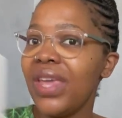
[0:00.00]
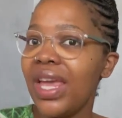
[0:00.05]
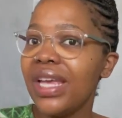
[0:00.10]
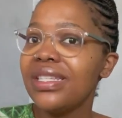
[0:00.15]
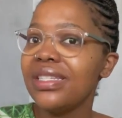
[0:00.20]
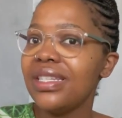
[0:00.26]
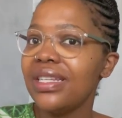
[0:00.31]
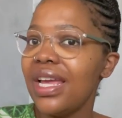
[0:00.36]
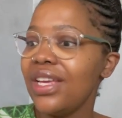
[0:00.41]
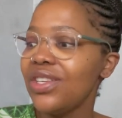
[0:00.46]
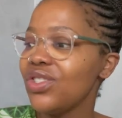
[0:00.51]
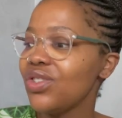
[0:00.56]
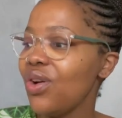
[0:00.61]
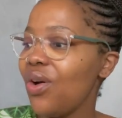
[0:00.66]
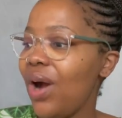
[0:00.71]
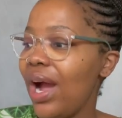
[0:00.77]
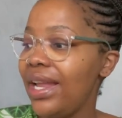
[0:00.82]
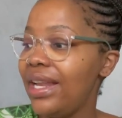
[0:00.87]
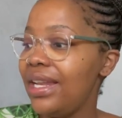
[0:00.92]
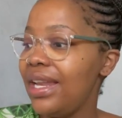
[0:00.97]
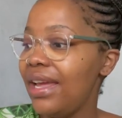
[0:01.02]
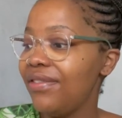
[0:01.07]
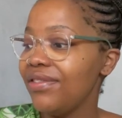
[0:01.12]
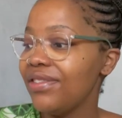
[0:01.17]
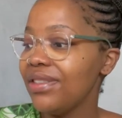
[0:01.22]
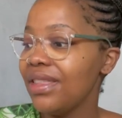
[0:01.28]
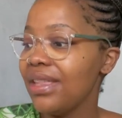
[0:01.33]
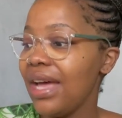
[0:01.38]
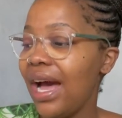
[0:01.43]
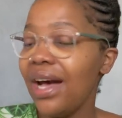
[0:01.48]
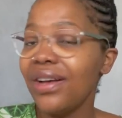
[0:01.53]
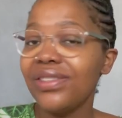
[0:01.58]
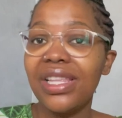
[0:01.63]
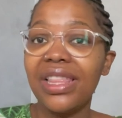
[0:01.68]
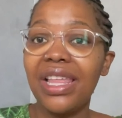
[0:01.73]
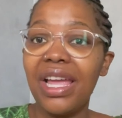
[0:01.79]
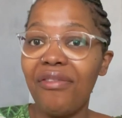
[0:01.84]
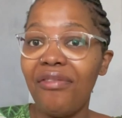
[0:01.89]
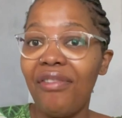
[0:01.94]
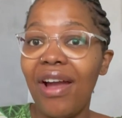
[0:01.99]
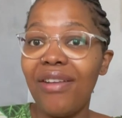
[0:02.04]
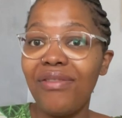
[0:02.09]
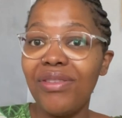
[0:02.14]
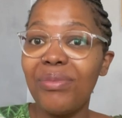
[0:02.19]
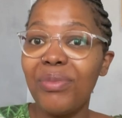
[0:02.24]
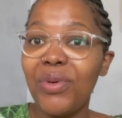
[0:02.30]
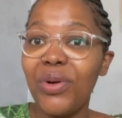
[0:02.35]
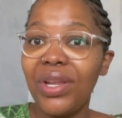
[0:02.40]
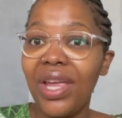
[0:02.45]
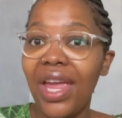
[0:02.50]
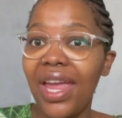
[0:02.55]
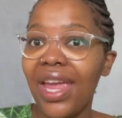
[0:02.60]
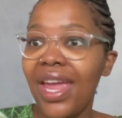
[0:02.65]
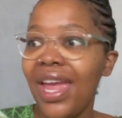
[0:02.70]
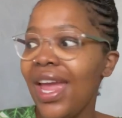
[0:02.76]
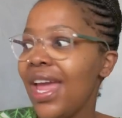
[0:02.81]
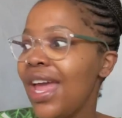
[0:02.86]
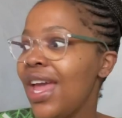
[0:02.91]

yesterday, so I left the house at like 5 in the morning.